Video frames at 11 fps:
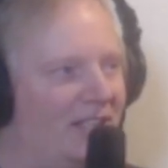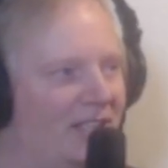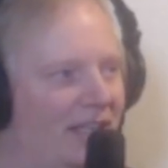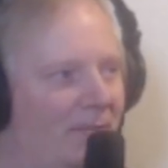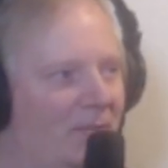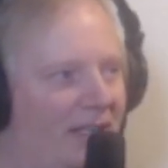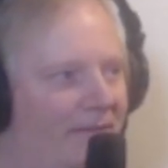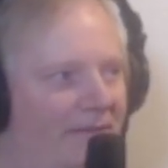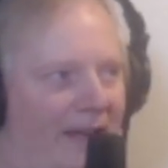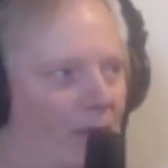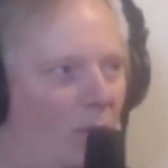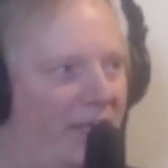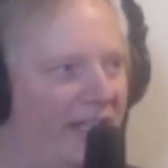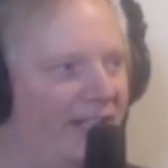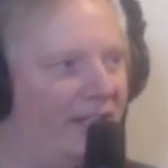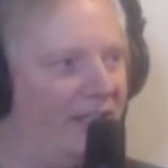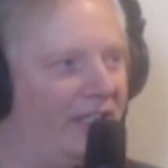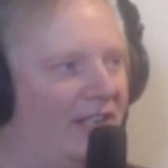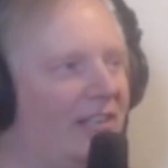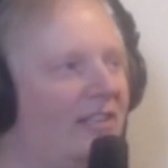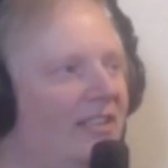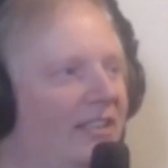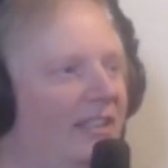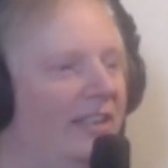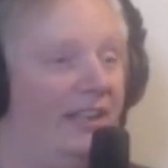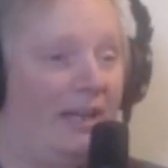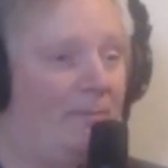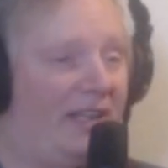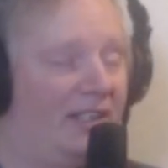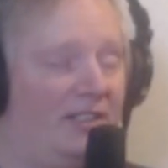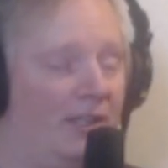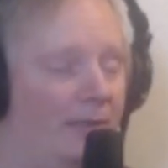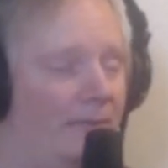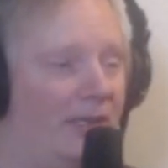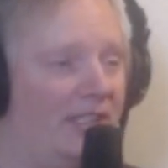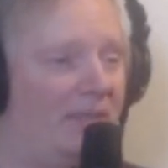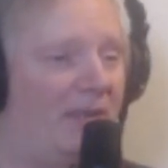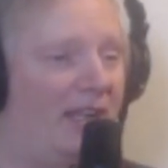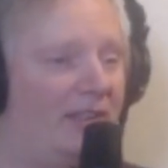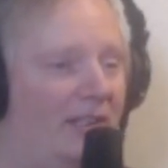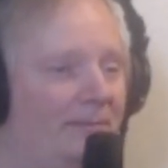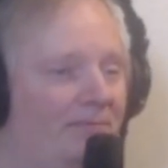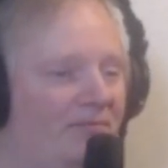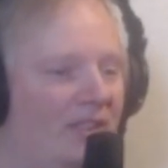It's like my favorite weekend of the year, and I've made a ton of friends back there.